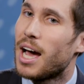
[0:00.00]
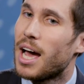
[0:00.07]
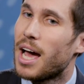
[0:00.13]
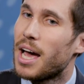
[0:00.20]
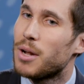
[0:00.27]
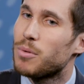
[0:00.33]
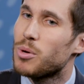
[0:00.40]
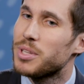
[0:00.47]

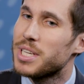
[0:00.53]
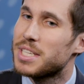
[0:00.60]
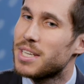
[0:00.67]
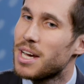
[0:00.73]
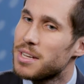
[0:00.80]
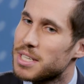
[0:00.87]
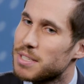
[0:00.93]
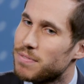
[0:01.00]
And what this
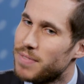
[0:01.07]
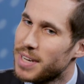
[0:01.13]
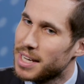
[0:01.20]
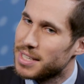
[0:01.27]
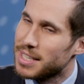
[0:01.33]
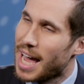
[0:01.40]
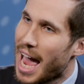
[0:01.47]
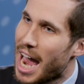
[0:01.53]
does is fix
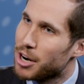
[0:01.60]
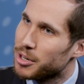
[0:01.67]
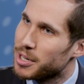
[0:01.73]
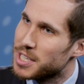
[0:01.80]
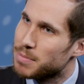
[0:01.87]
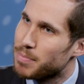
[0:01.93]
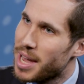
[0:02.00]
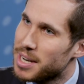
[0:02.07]
aggregate
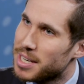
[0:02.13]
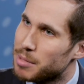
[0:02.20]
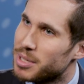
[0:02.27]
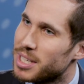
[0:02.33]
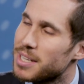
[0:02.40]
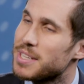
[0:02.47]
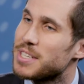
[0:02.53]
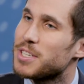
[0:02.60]
spending, but it
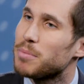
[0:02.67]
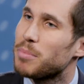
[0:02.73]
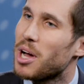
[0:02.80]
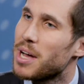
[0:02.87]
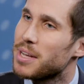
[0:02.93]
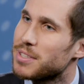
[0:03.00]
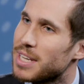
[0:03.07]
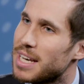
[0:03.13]
doesn't stop
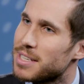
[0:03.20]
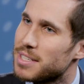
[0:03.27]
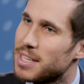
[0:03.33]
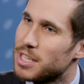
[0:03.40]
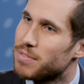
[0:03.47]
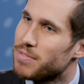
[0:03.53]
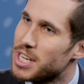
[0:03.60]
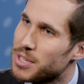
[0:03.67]
us as an
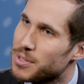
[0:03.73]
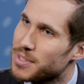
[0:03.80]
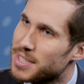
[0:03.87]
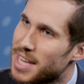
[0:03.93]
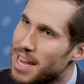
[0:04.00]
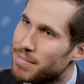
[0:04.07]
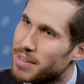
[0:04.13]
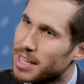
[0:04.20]
individual
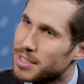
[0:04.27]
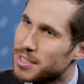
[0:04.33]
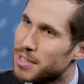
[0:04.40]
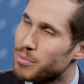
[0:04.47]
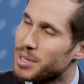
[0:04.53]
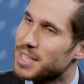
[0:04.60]
saving. So if we